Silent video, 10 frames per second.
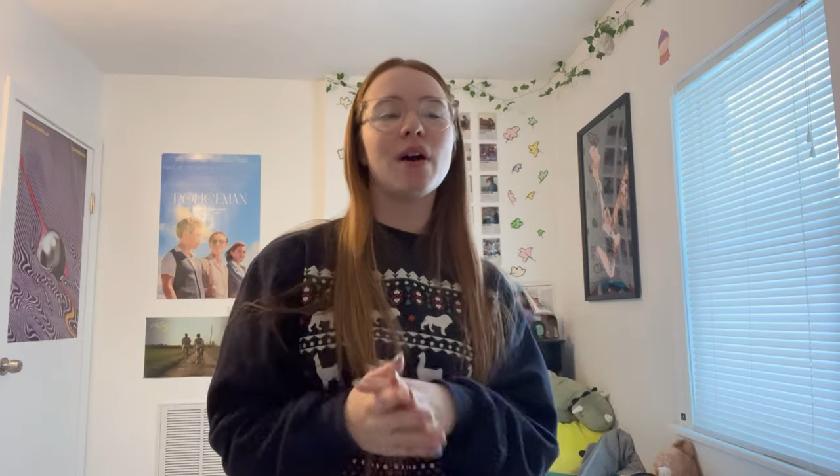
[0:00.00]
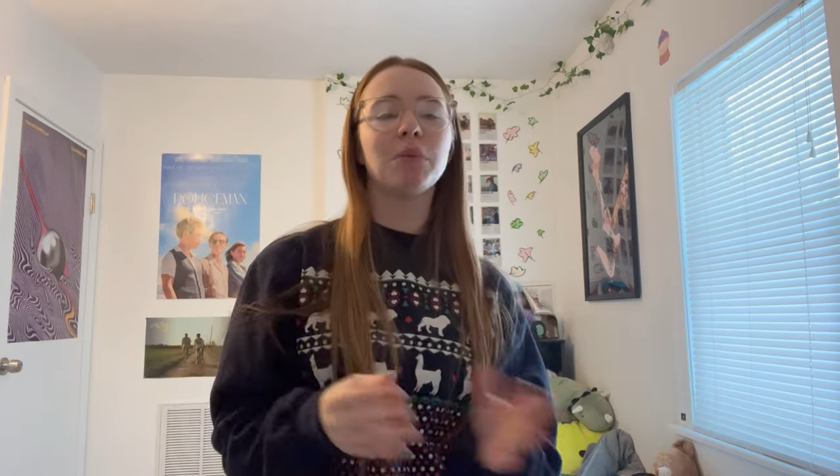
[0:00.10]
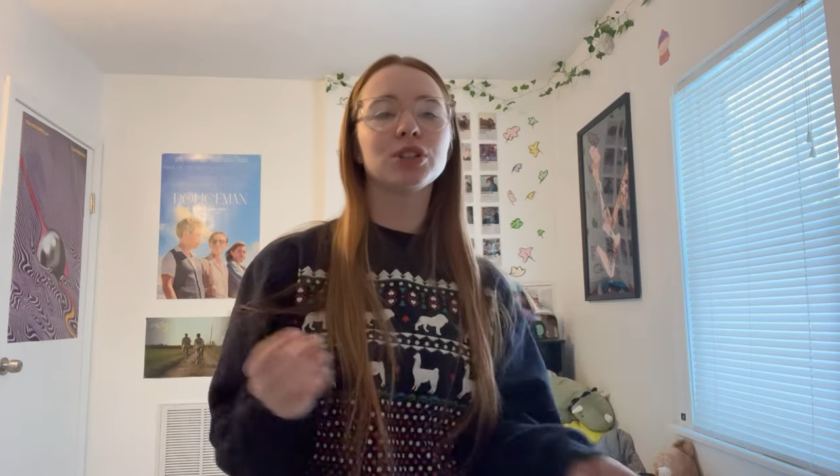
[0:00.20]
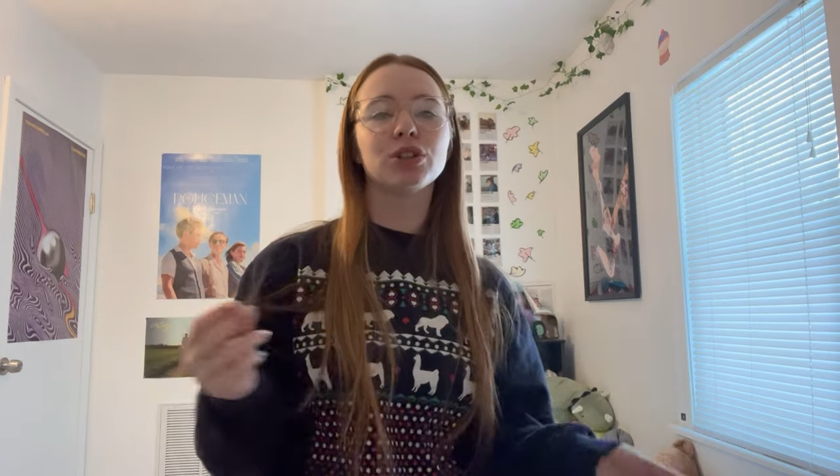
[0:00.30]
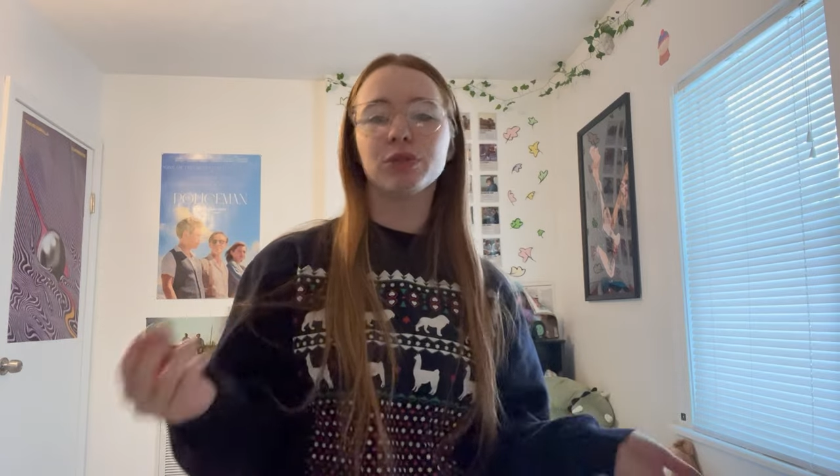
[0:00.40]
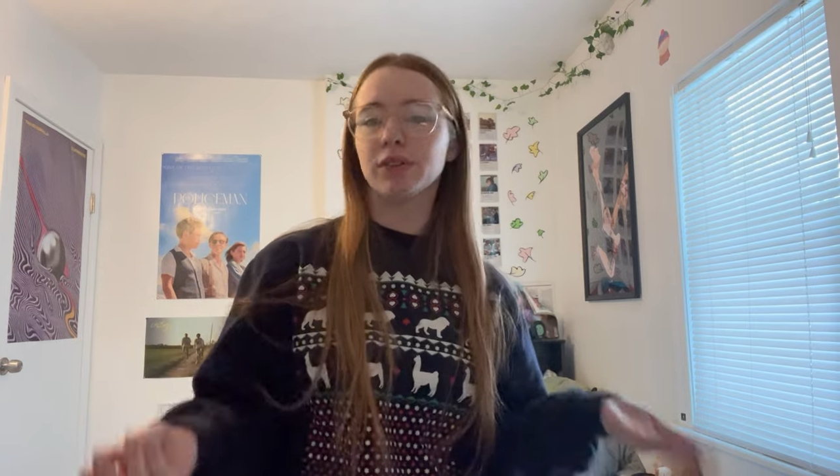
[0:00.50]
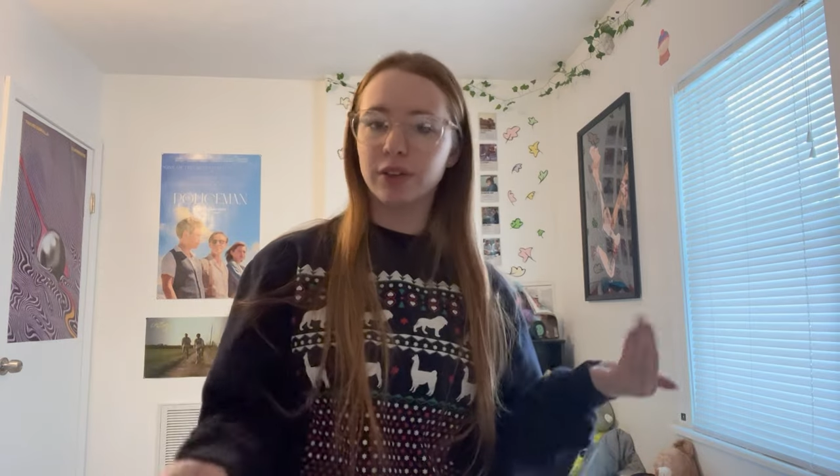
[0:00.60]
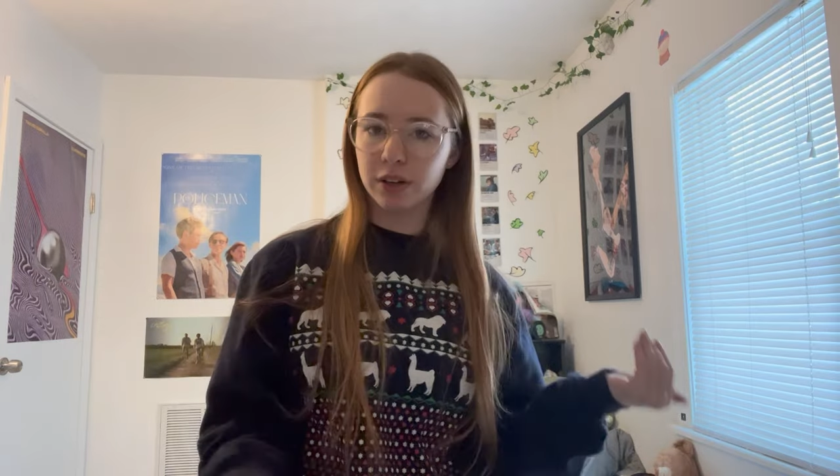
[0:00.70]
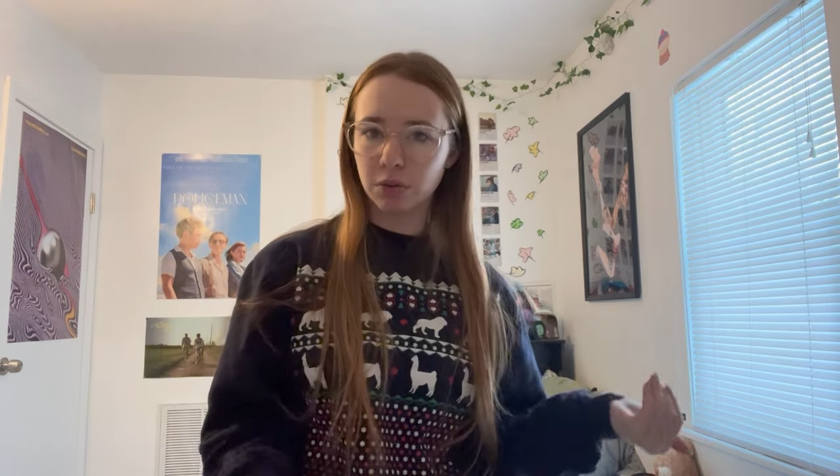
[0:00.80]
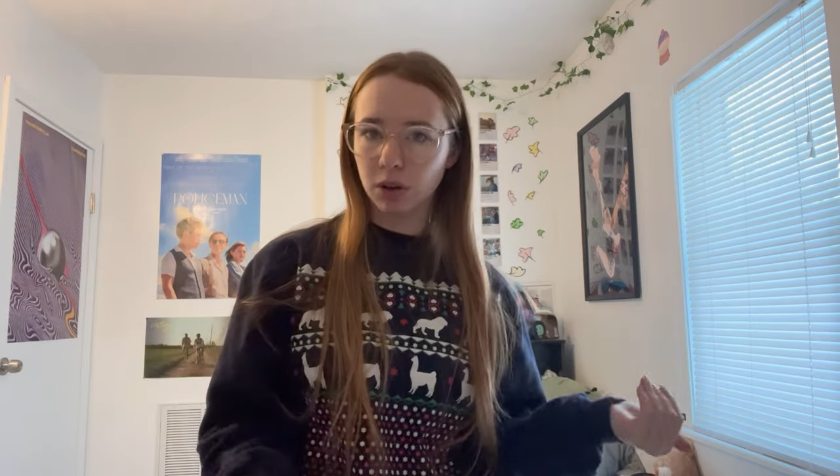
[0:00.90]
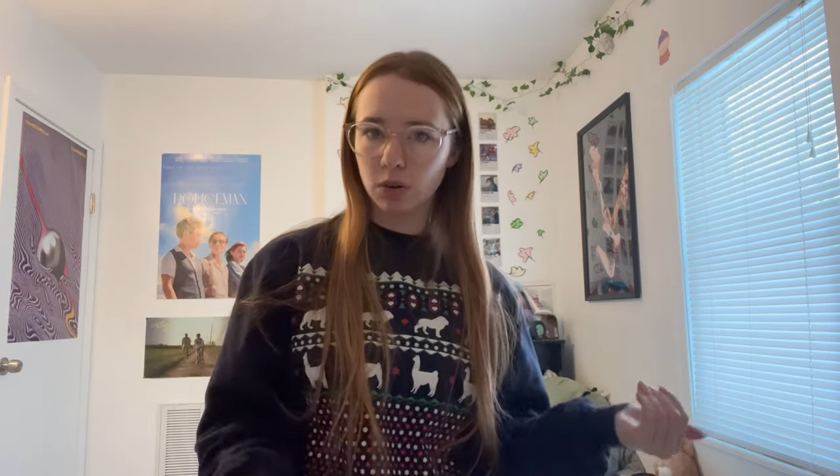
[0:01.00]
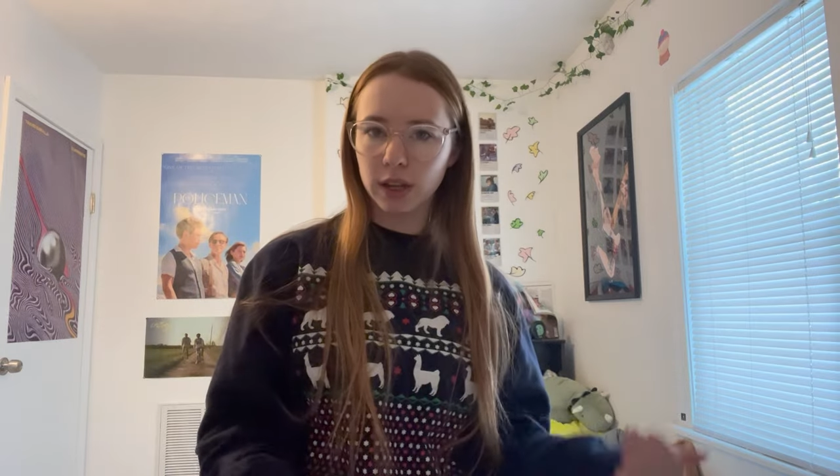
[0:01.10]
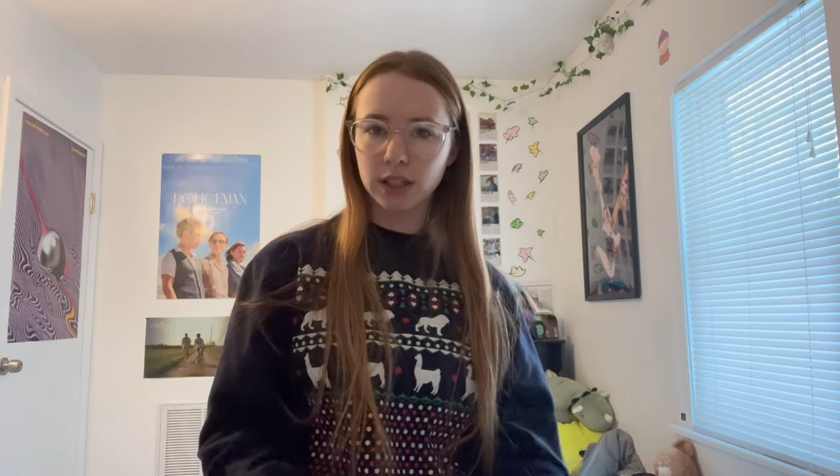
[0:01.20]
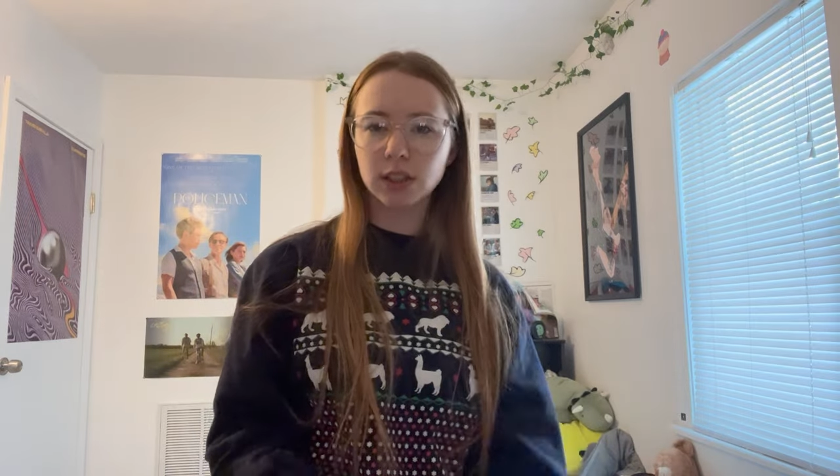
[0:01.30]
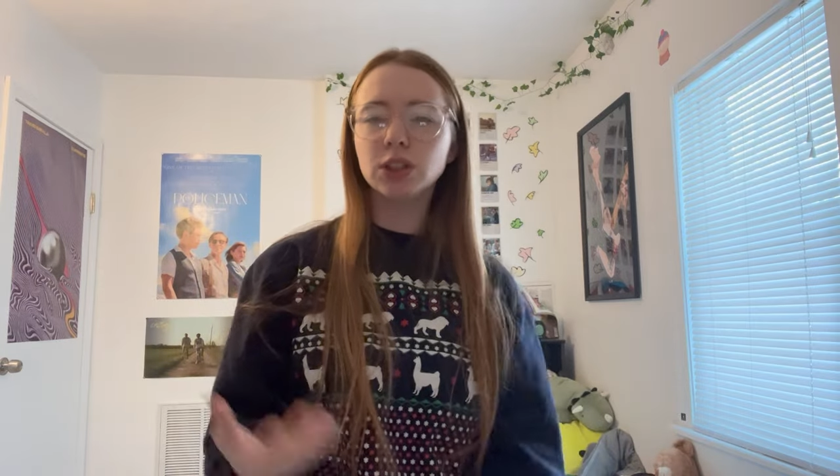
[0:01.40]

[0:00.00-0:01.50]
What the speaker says: I'm just gonna reread it real quick because